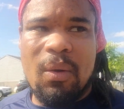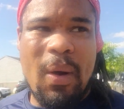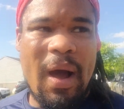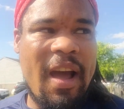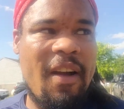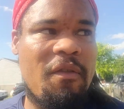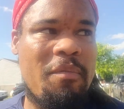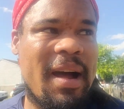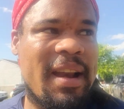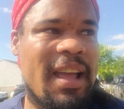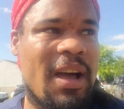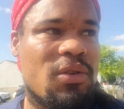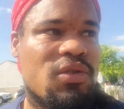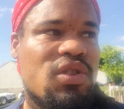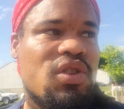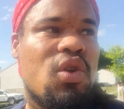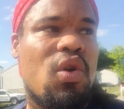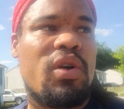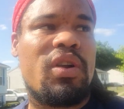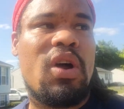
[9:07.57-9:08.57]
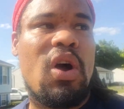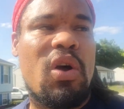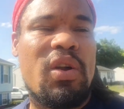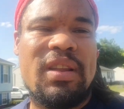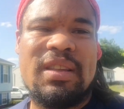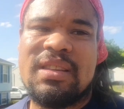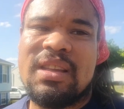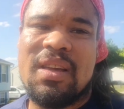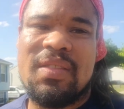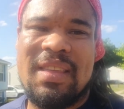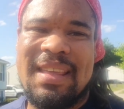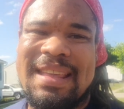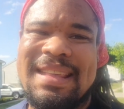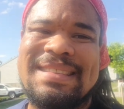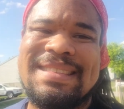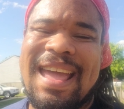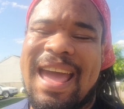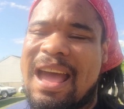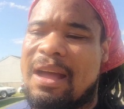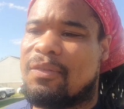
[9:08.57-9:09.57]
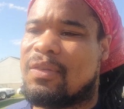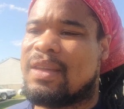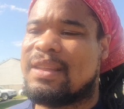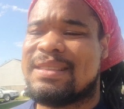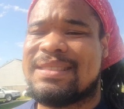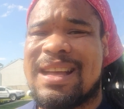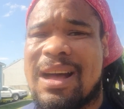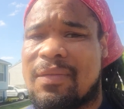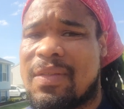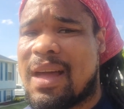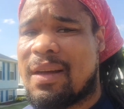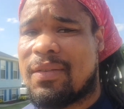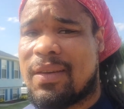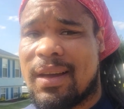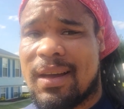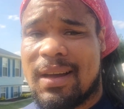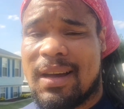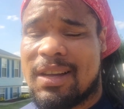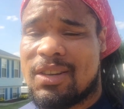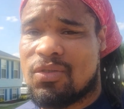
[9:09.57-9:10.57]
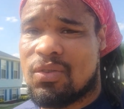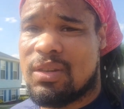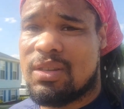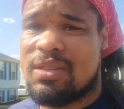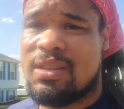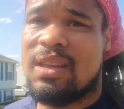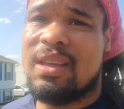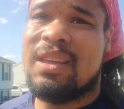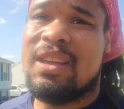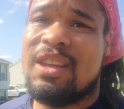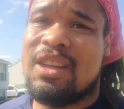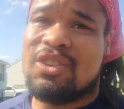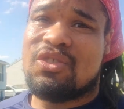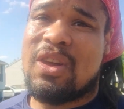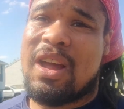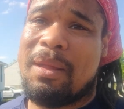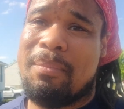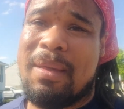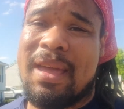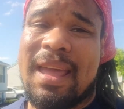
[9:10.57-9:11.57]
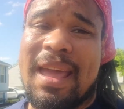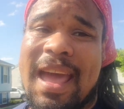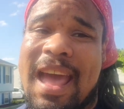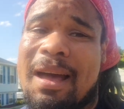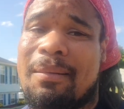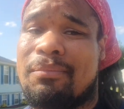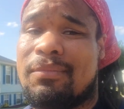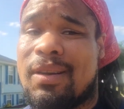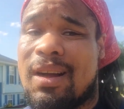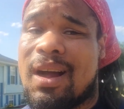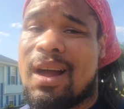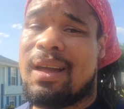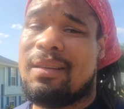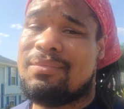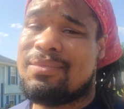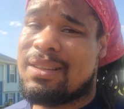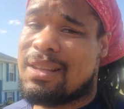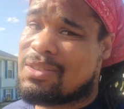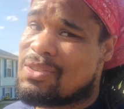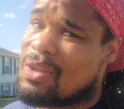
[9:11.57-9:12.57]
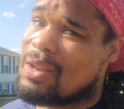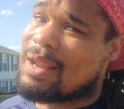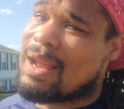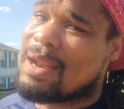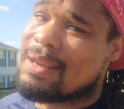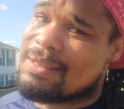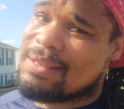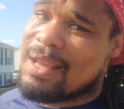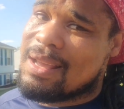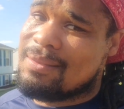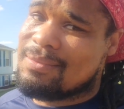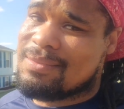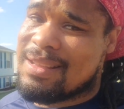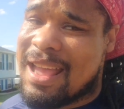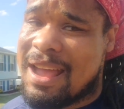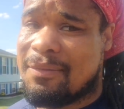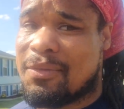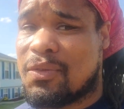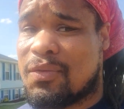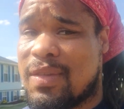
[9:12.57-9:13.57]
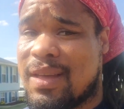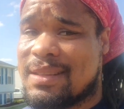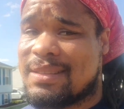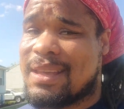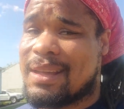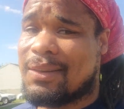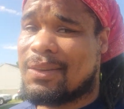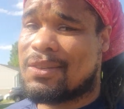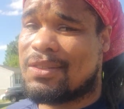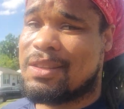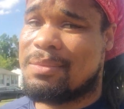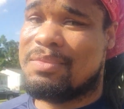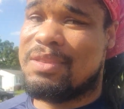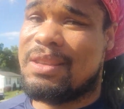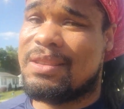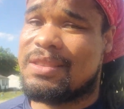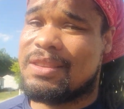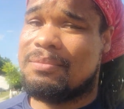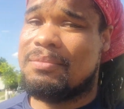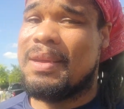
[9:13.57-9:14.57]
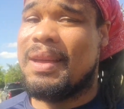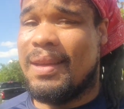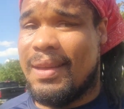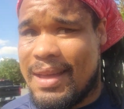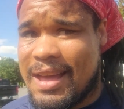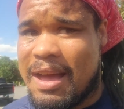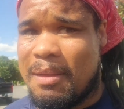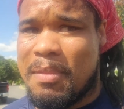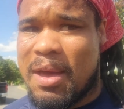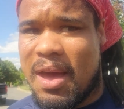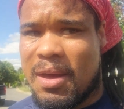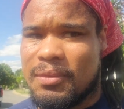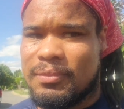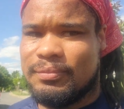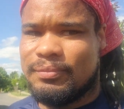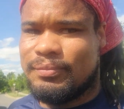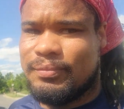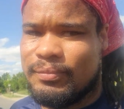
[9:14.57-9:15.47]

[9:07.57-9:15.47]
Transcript: While everybody else is going to all these other East African and South African countries trying to make it happen, all right? So that's all I got to say. Afro Think Tank, learn some, teach some. I'm out.